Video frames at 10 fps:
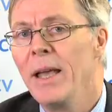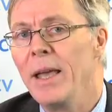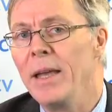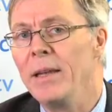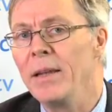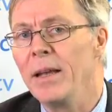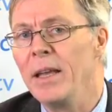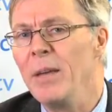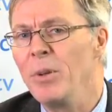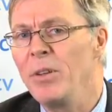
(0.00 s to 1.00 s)
and
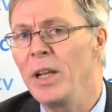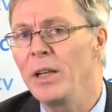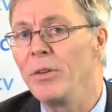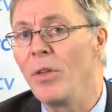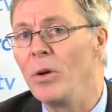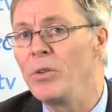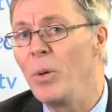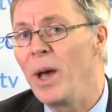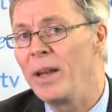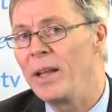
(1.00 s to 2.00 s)
uh, in particular those
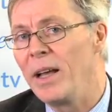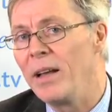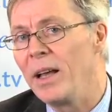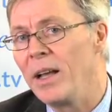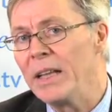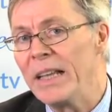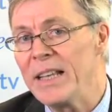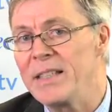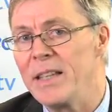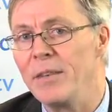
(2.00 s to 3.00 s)
who had a, a
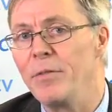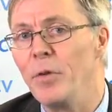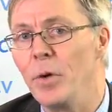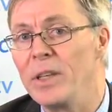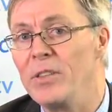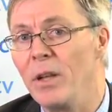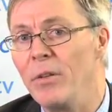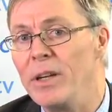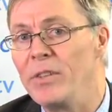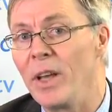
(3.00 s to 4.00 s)
less than full
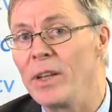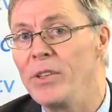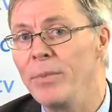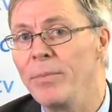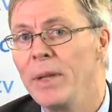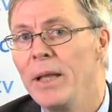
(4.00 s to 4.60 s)
axillary dissection.